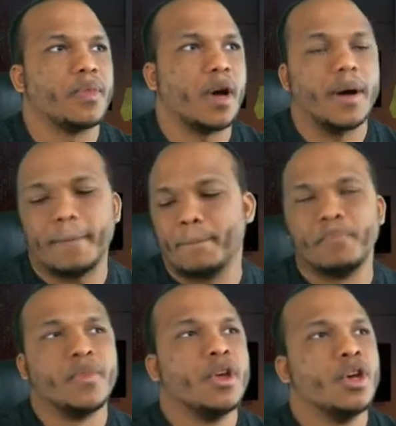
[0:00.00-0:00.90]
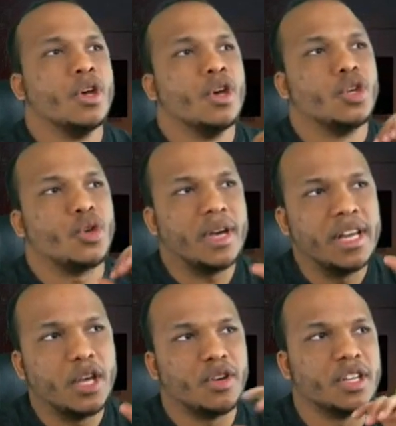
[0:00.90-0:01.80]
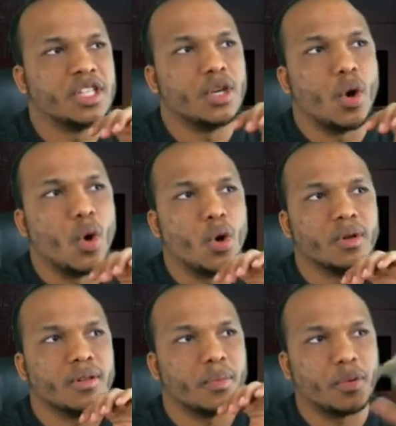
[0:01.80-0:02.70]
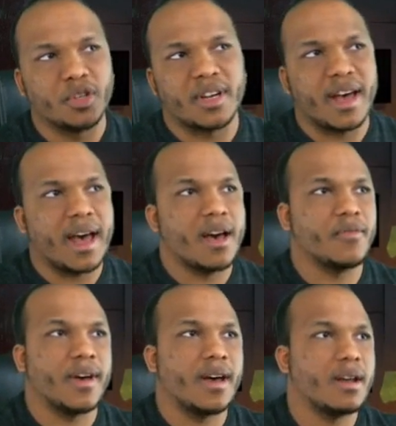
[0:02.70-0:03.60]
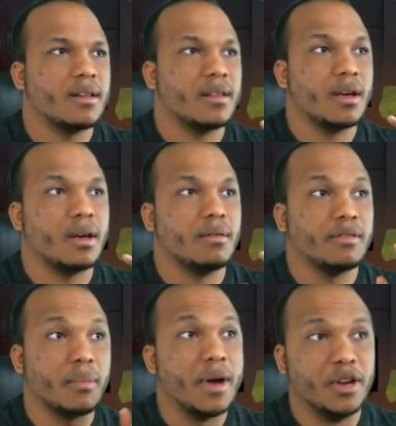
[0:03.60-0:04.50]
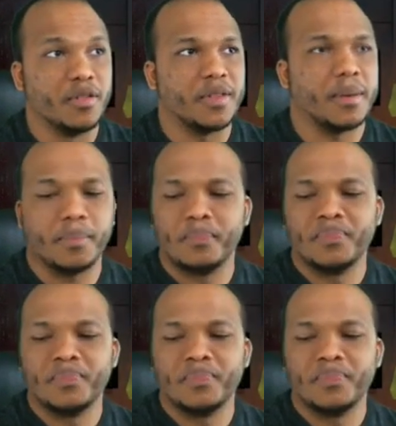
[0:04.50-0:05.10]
Alright, so in here you can see all the perks I have, and there are many of them.